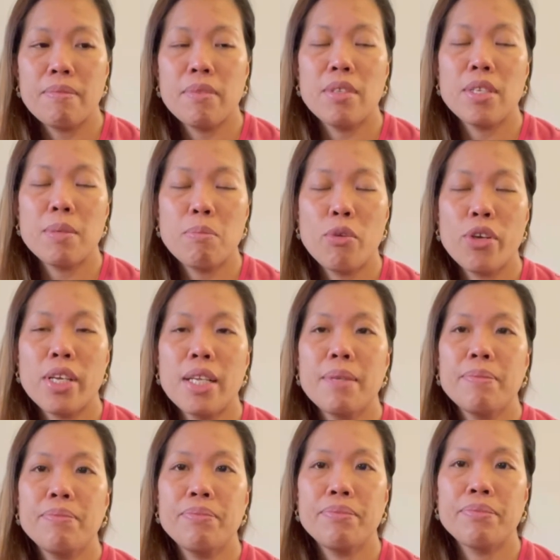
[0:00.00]
this morning
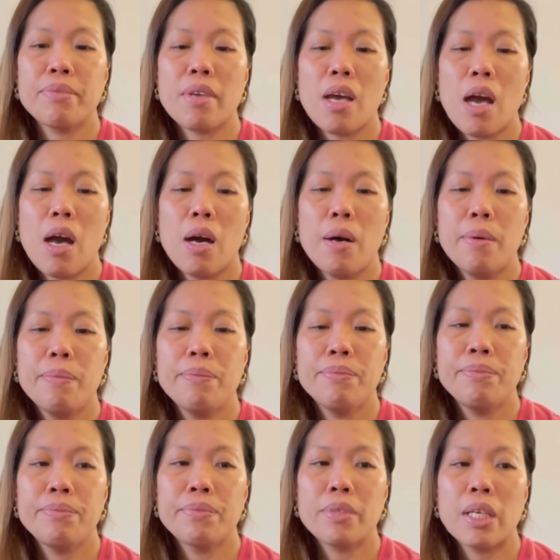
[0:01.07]
um,